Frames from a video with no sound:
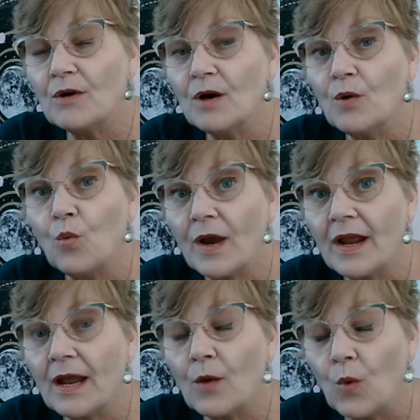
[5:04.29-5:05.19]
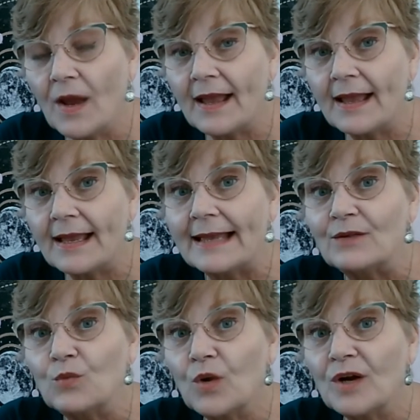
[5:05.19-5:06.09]
away
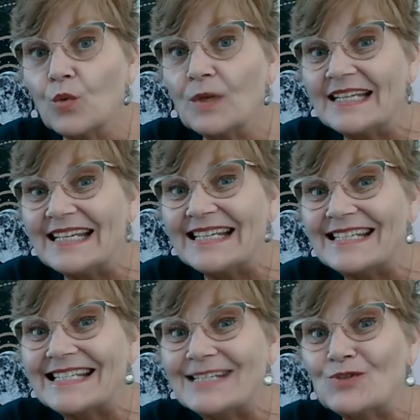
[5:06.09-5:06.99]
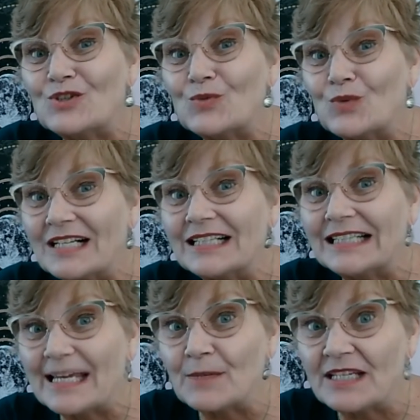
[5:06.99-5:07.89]
and where we need to
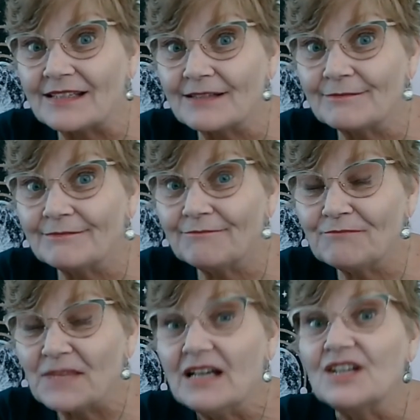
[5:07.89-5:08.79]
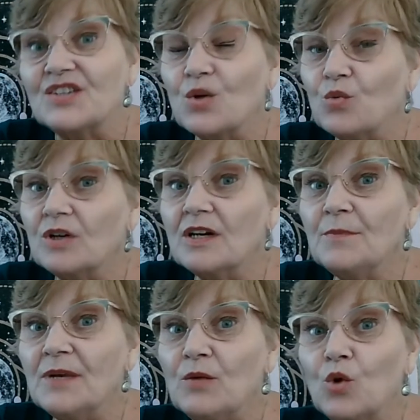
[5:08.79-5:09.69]
reclaim it. So we're going to
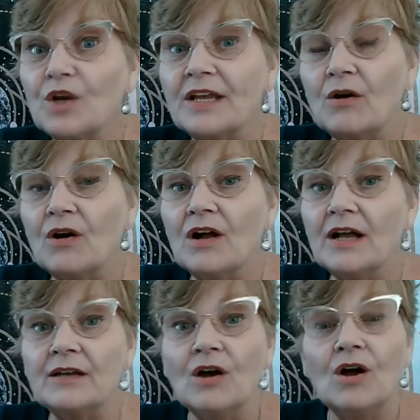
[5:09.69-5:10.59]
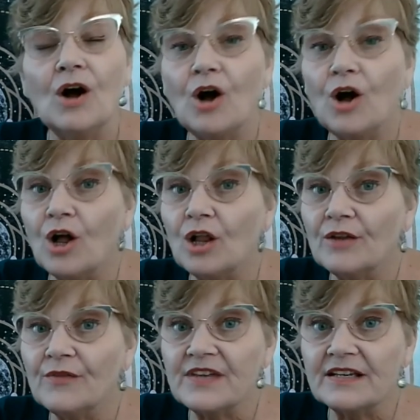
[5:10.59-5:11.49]
be working on all
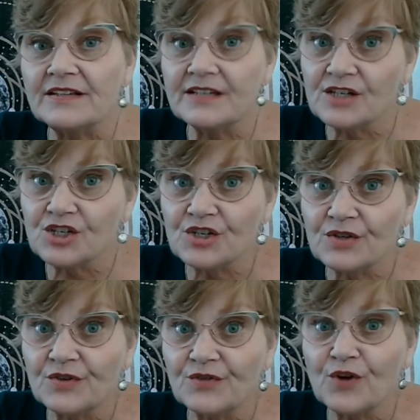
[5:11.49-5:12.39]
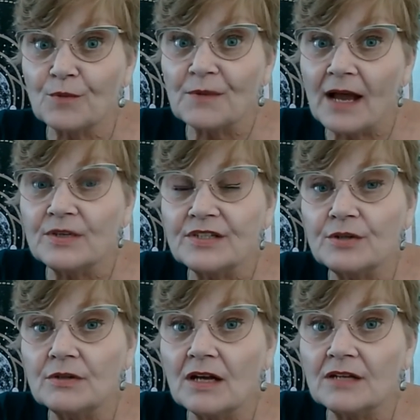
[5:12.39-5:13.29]
of these issues from now
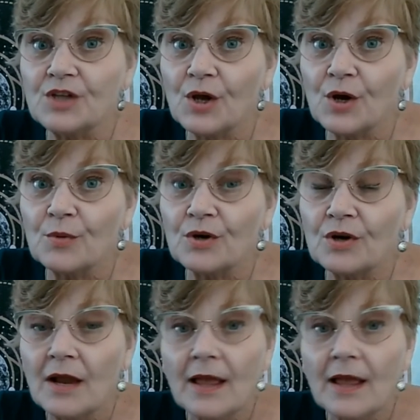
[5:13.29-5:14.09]
until October,